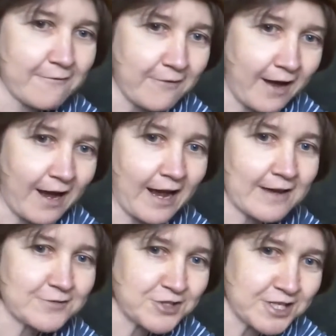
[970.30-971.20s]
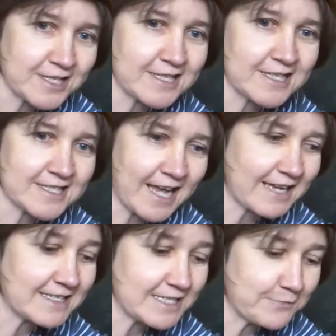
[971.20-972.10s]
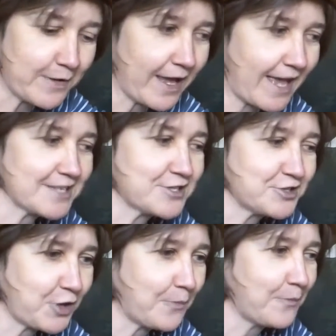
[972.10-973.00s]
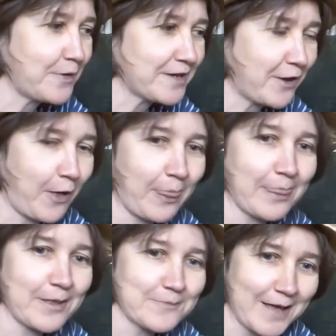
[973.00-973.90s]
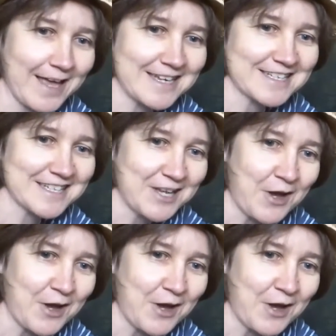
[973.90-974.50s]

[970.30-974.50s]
Five cheeky teddy bears jumping on the bed.